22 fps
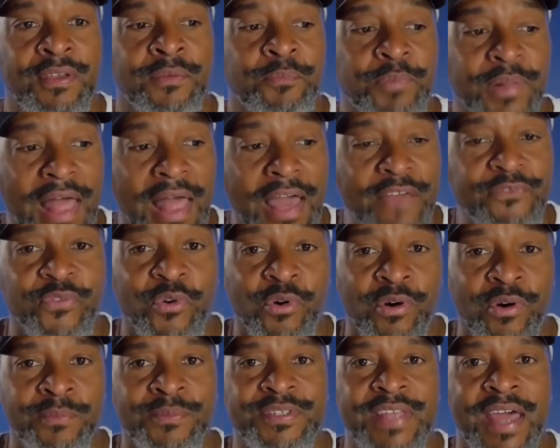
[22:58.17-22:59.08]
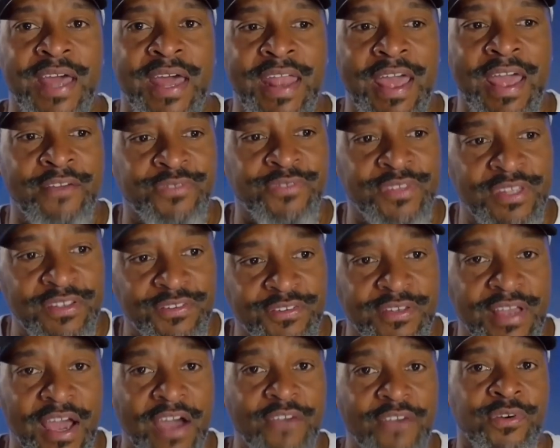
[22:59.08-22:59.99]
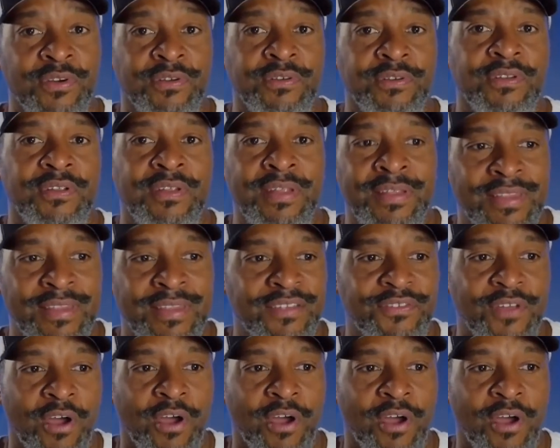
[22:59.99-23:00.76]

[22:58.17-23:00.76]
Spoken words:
platforms that have discovered in this